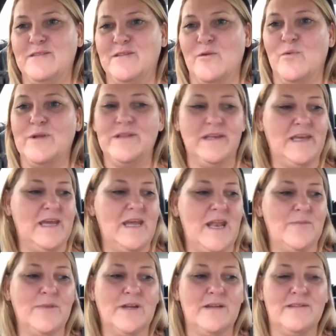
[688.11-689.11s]
So once again,
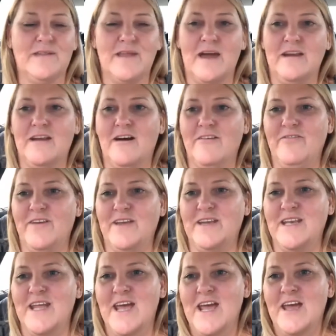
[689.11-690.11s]
I'm going to sign off
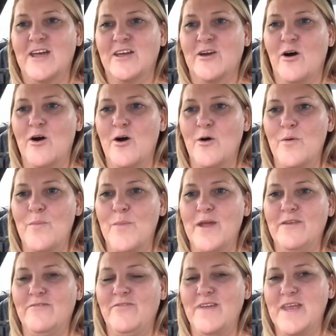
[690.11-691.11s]
and go home
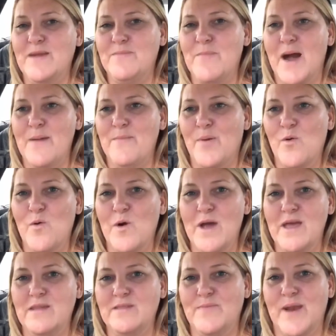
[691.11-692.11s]
and feed my boys,